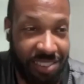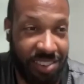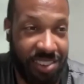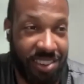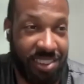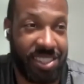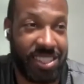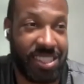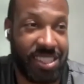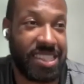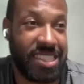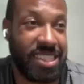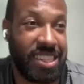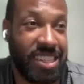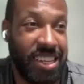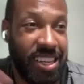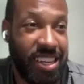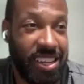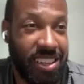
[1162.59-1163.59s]
or just to
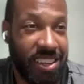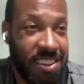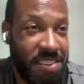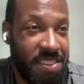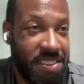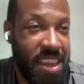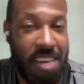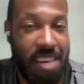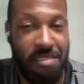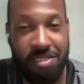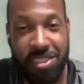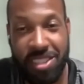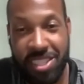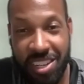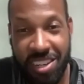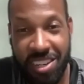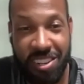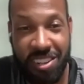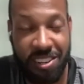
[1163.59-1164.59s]
like have a
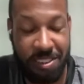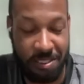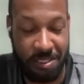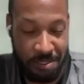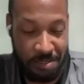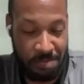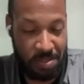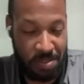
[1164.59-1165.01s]
dinner.